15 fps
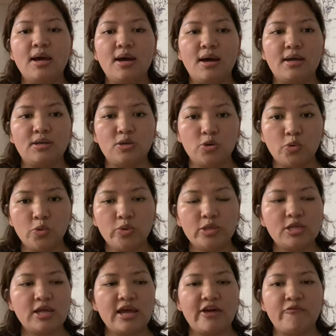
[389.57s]
I know
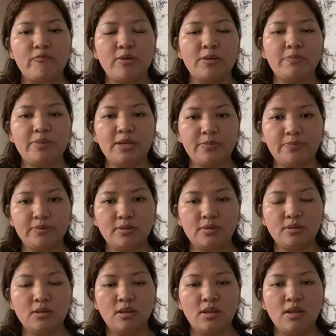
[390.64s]
there have been
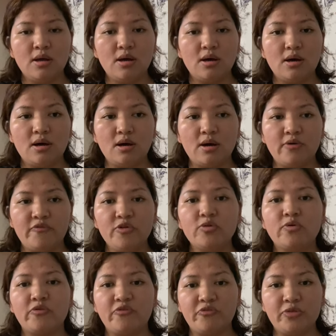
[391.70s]
people, a few
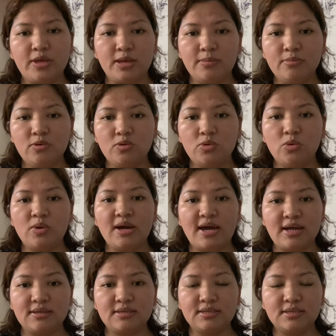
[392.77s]
of them, who had